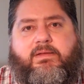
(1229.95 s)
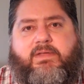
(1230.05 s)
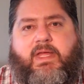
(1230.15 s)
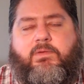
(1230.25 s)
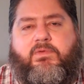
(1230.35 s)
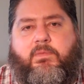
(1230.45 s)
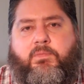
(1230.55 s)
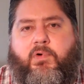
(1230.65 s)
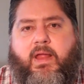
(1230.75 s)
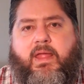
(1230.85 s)
Daniel was a
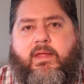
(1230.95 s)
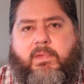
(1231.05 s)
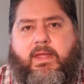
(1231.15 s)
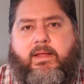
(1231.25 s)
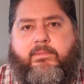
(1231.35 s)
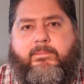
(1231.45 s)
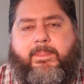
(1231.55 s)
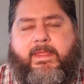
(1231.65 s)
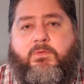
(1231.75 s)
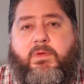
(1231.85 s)
praying man.
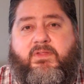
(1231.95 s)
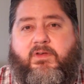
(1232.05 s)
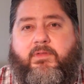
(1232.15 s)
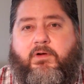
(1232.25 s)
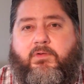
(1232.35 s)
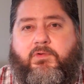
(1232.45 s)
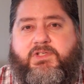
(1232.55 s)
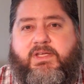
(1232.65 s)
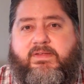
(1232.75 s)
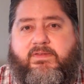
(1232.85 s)
That's what we saw in our Lord
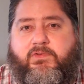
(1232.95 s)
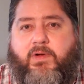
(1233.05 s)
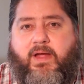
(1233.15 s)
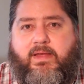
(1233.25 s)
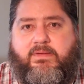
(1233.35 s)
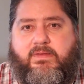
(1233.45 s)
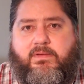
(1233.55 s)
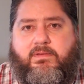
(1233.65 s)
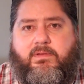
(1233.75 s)
Jesus Christ.